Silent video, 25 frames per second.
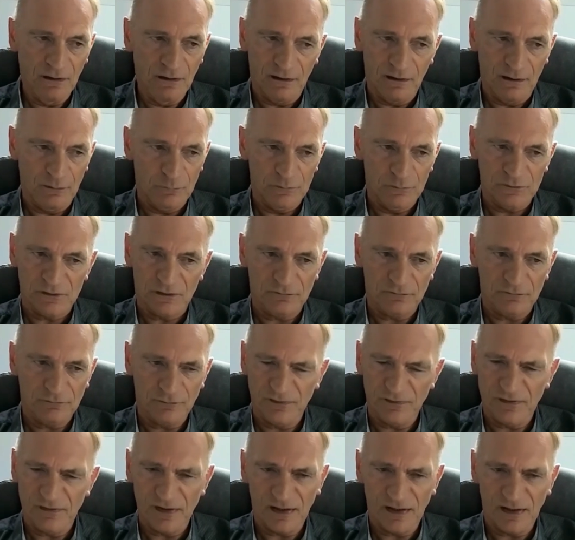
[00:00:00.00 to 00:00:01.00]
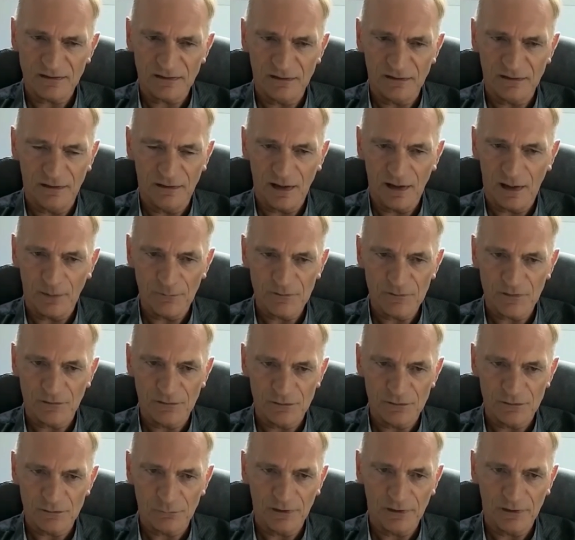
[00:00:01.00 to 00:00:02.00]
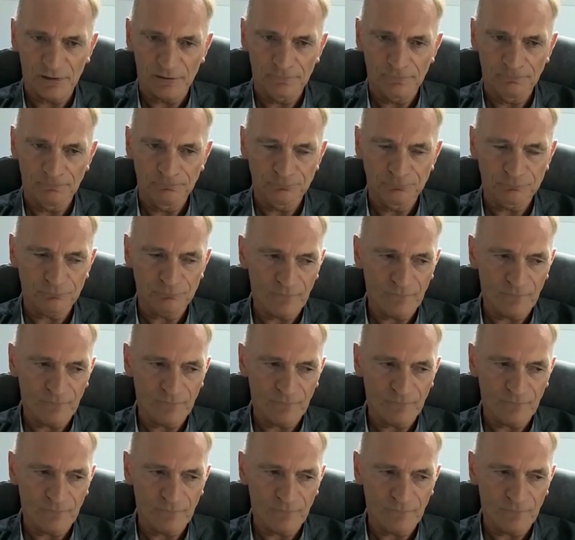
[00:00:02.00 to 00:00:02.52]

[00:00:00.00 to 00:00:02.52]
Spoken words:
he was a fantastic captain as well.